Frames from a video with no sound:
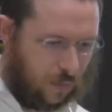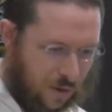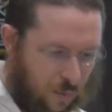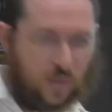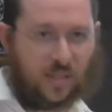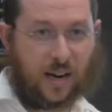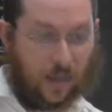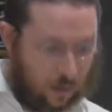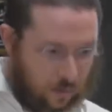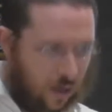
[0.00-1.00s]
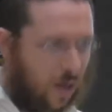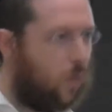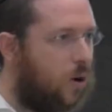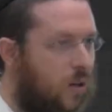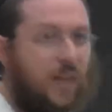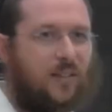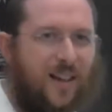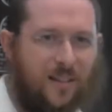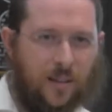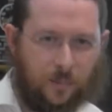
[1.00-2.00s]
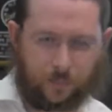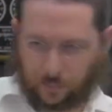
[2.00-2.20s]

Through studying a work like Tanya,